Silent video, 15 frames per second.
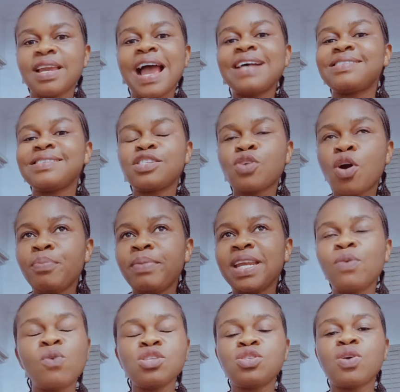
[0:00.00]
as it's
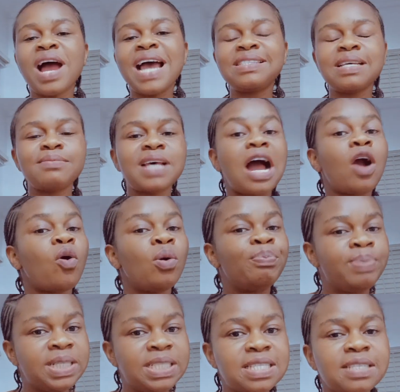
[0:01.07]
coming, once your items are
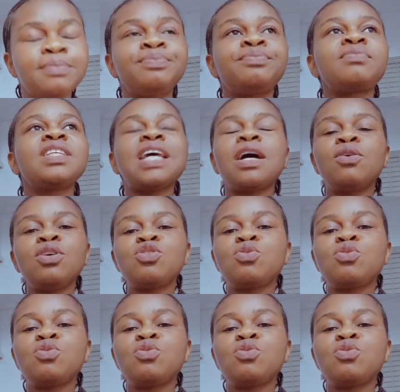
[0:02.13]
complete, they are going